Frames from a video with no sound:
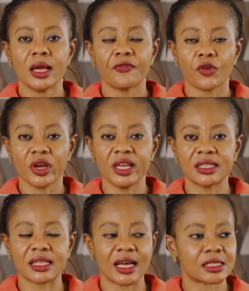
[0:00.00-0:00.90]
for
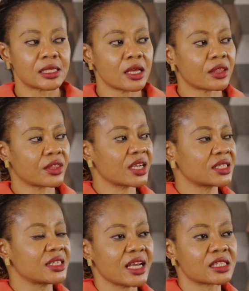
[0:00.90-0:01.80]
instance,
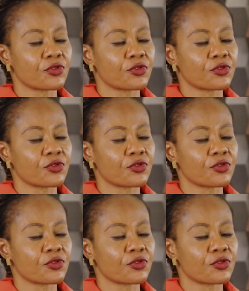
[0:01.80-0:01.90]
take dirt